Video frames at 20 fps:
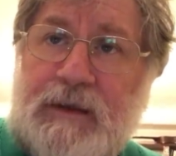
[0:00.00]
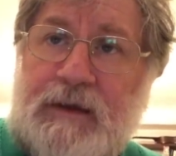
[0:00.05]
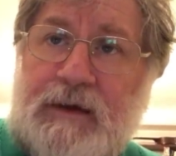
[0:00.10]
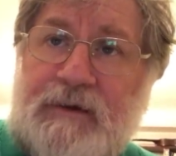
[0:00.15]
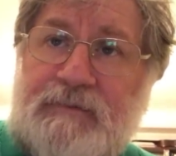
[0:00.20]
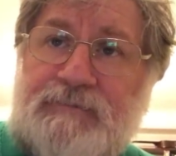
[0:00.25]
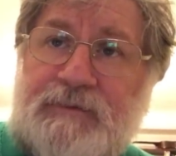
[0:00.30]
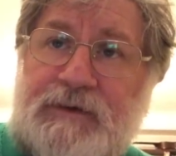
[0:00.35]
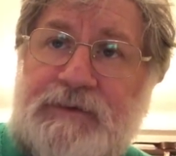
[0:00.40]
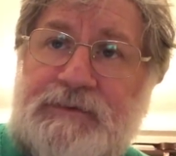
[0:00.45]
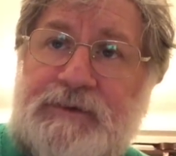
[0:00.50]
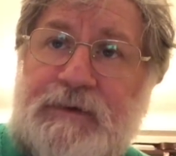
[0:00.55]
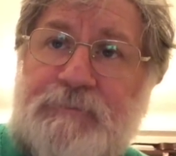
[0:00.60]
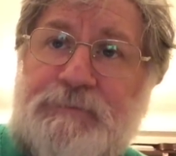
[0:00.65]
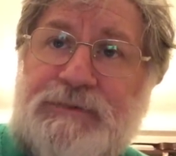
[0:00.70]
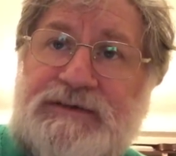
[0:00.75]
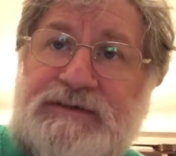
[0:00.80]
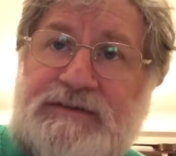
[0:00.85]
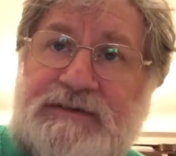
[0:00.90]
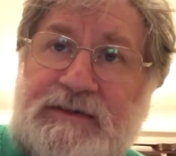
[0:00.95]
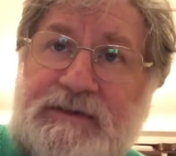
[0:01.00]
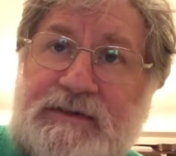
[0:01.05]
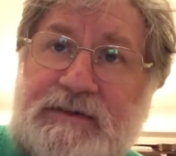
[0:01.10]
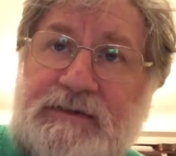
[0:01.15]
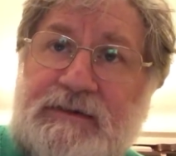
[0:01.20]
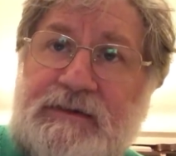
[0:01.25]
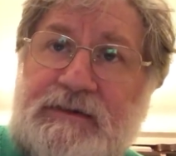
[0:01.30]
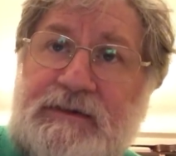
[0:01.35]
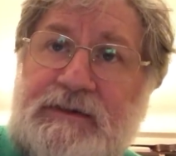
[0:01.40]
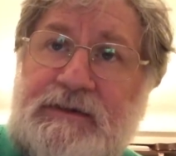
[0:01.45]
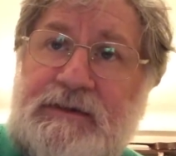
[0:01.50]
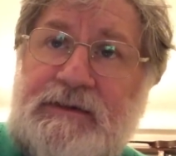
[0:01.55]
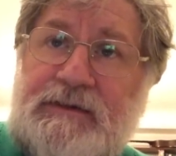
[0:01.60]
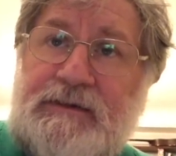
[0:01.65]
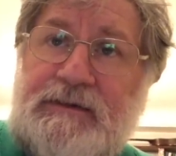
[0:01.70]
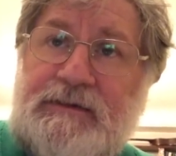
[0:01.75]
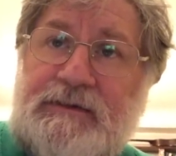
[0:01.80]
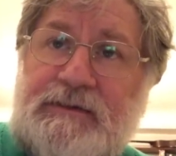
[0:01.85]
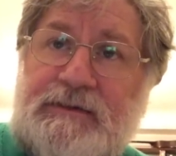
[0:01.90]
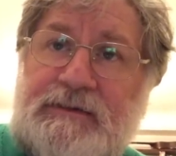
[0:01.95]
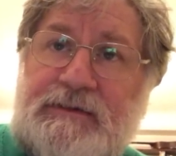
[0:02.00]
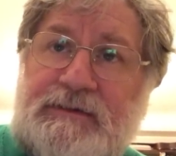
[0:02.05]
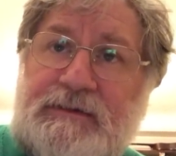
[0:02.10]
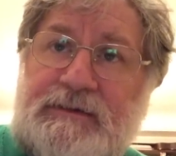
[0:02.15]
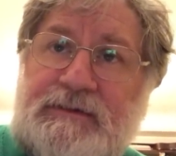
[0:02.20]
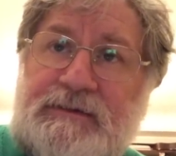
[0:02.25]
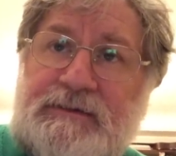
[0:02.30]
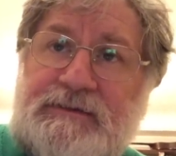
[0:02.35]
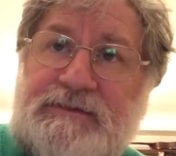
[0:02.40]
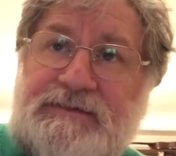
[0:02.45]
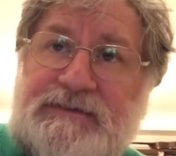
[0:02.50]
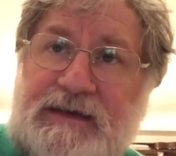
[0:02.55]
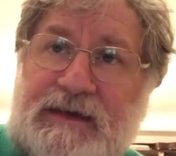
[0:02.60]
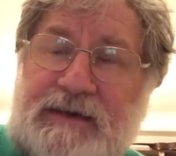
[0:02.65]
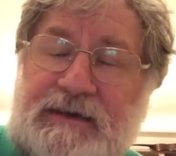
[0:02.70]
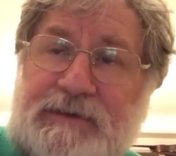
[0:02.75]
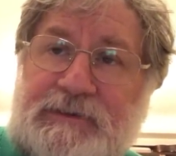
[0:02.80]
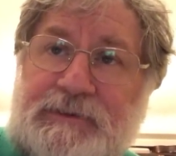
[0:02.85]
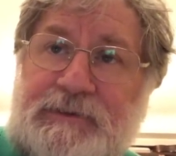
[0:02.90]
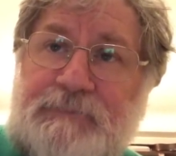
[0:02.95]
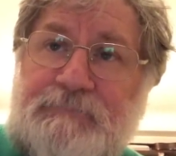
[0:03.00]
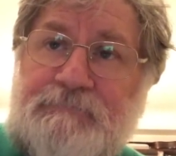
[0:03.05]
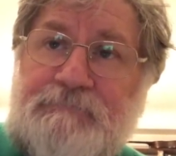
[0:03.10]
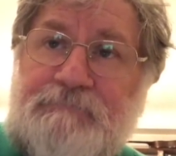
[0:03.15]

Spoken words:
I find that particularly sad.